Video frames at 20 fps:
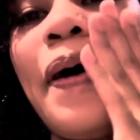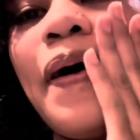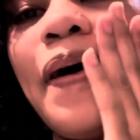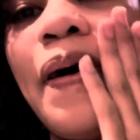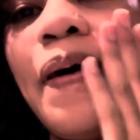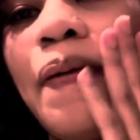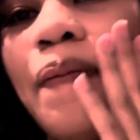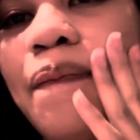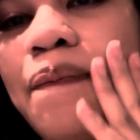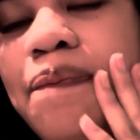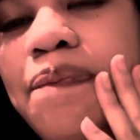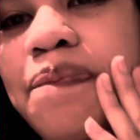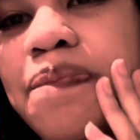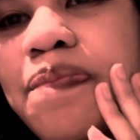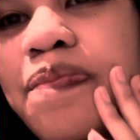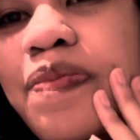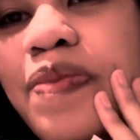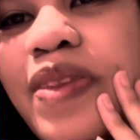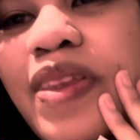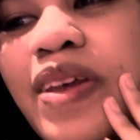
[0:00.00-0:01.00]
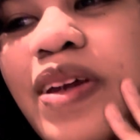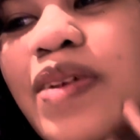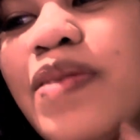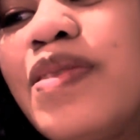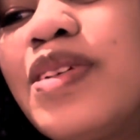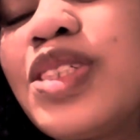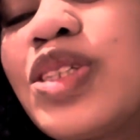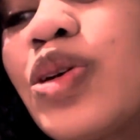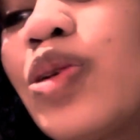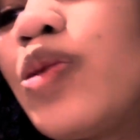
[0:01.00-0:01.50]
um
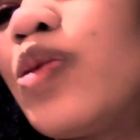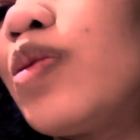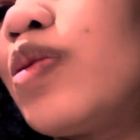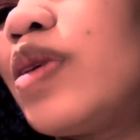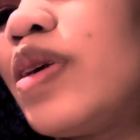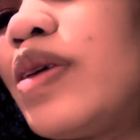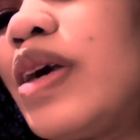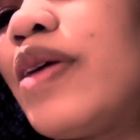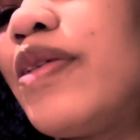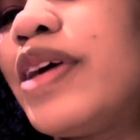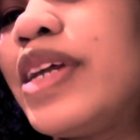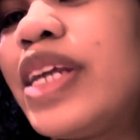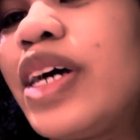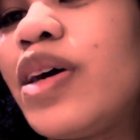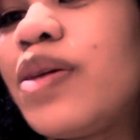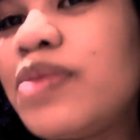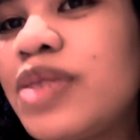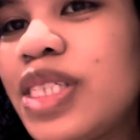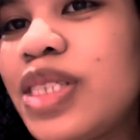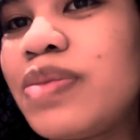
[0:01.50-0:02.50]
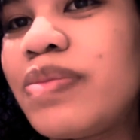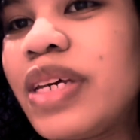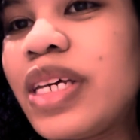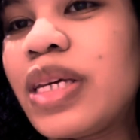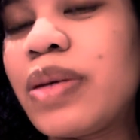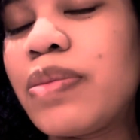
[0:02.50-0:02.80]
so right now I'm just making